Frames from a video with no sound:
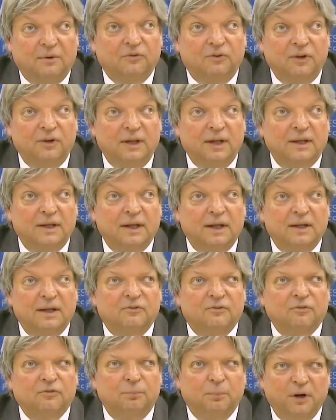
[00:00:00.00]
we see that
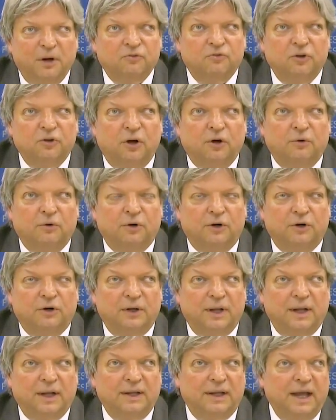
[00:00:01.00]
that's much
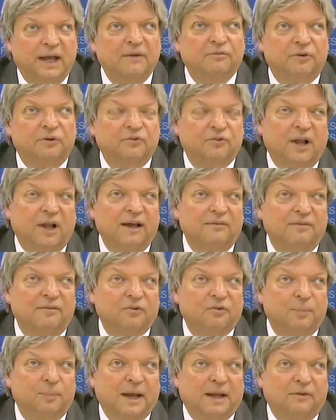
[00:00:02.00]
lower than the average life
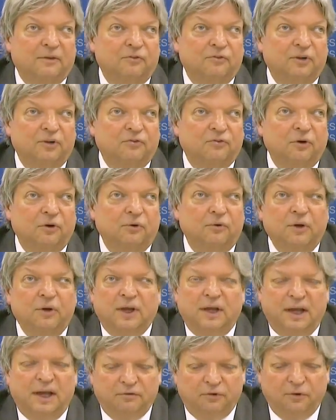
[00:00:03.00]
expectancy. So
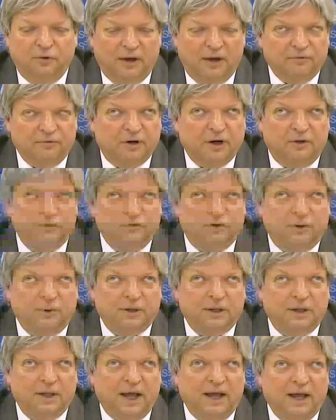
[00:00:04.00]
if you have a
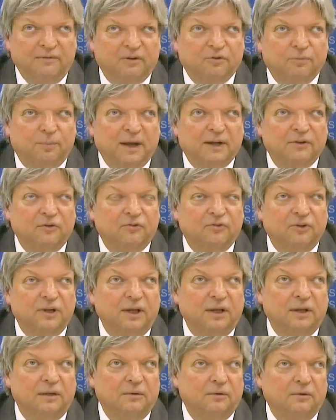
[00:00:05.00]
country with a life
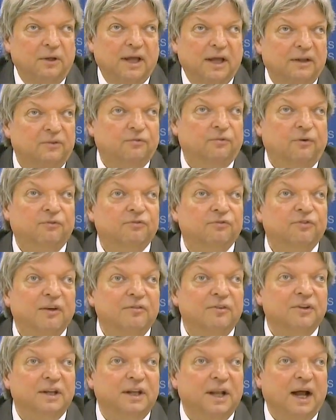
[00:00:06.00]
expectancy of
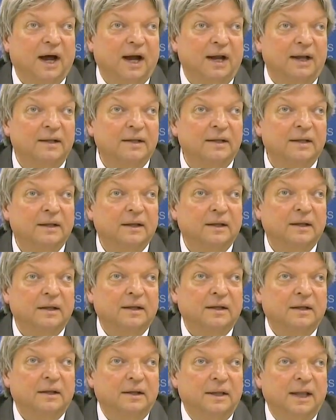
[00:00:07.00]
79,
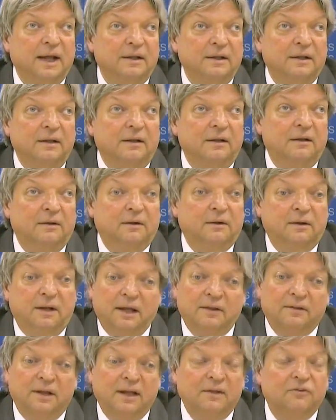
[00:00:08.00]
then
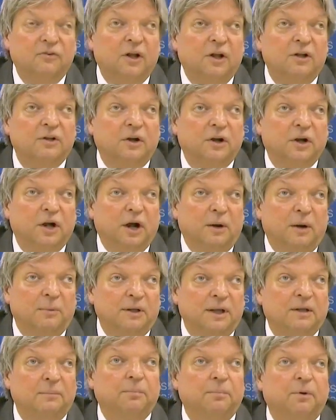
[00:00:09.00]
it's not
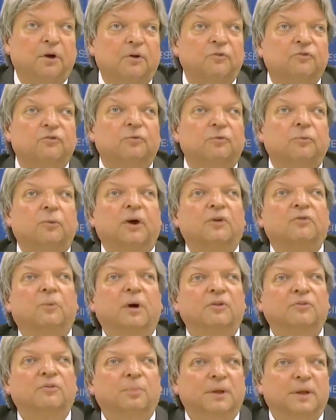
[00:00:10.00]
uncommon that the person who has
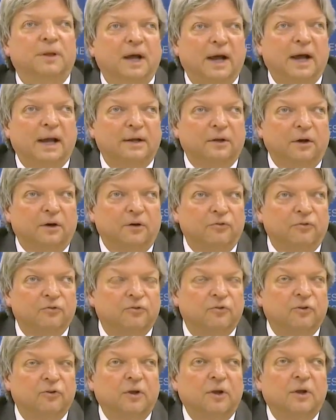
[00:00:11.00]
once been
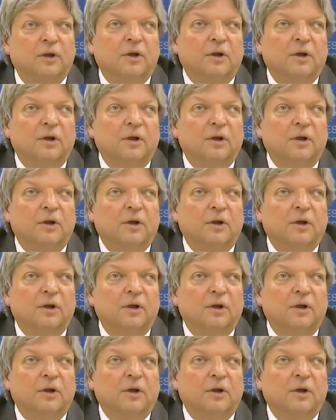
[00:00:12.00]
diagnosed